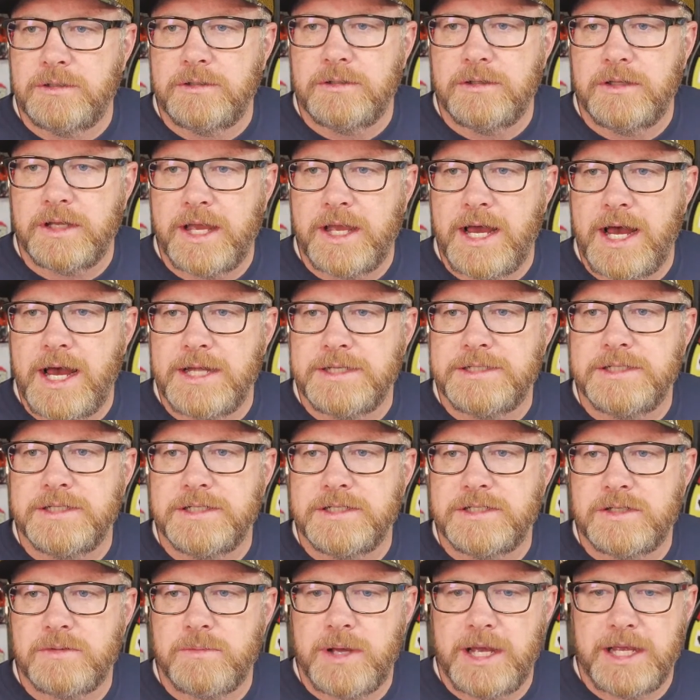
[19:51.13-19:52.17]
the
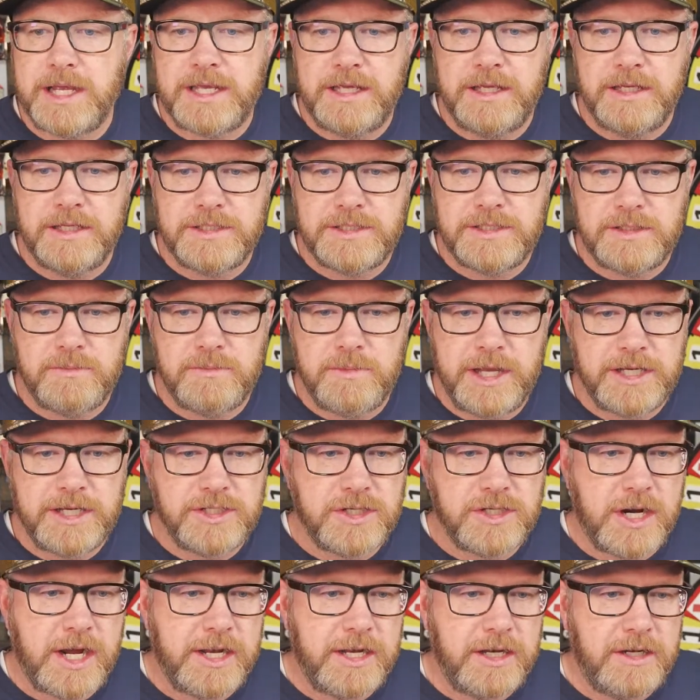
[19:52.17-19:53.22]
contents of my kits and make
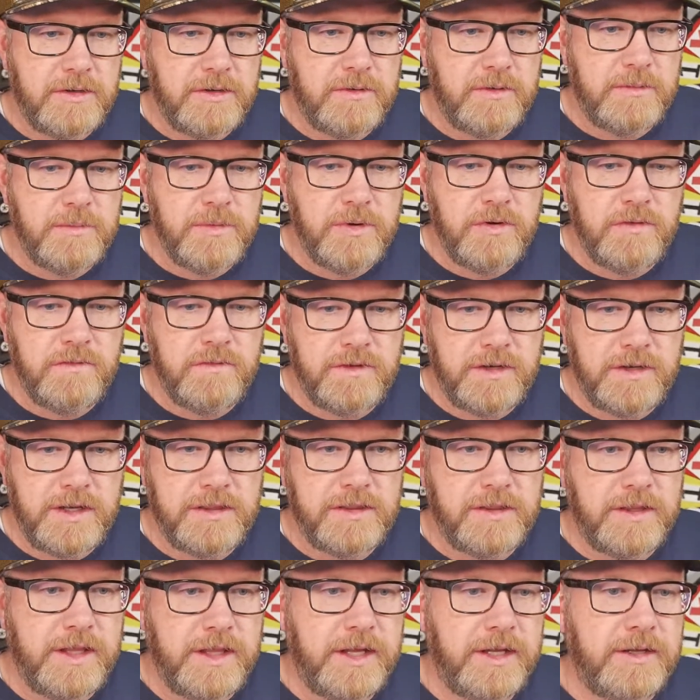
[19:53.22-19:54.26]
sure I didn't remove
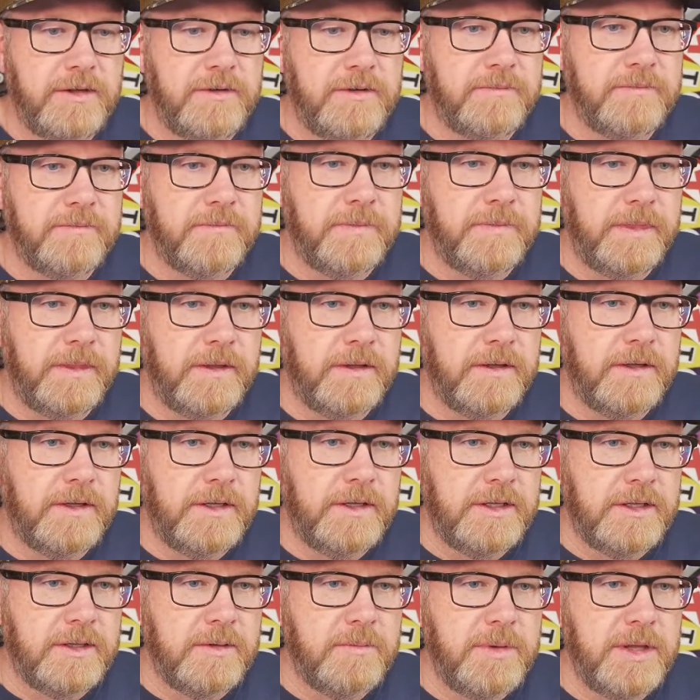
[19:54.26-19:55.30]
anything
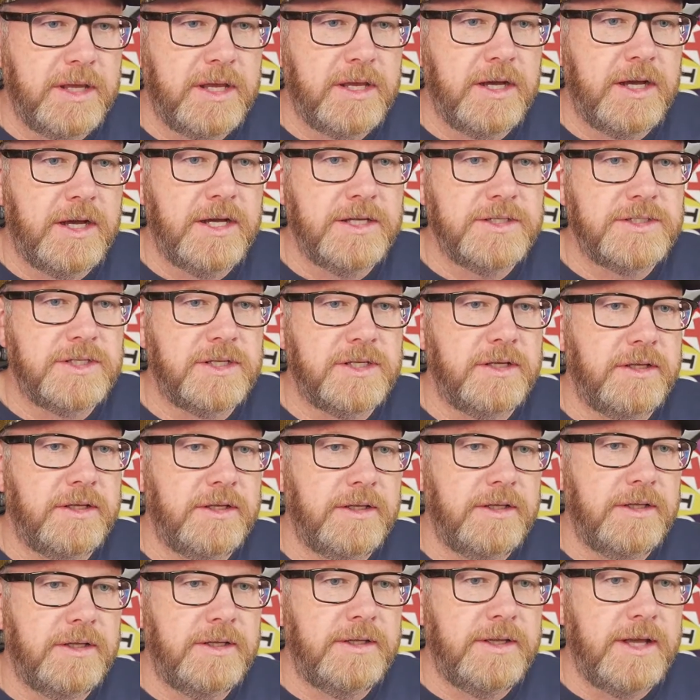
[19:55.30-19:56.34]
because
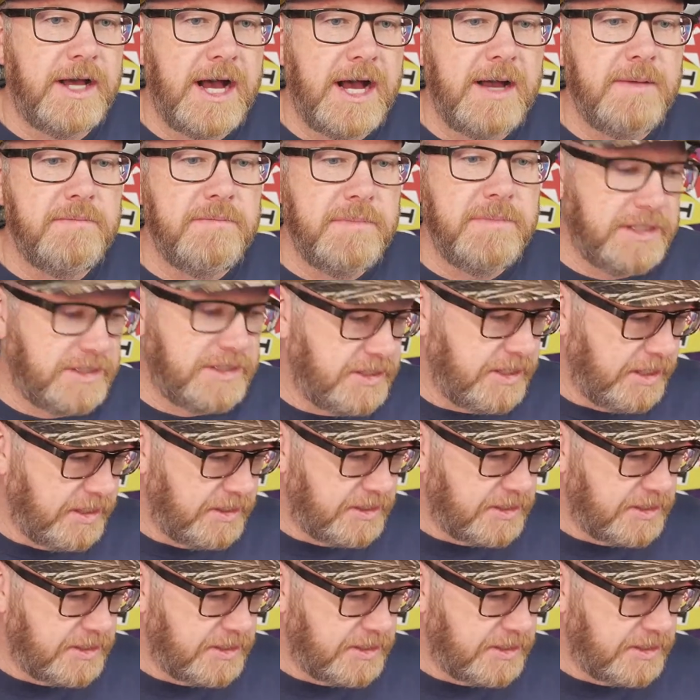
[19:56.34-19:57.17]
I'm missing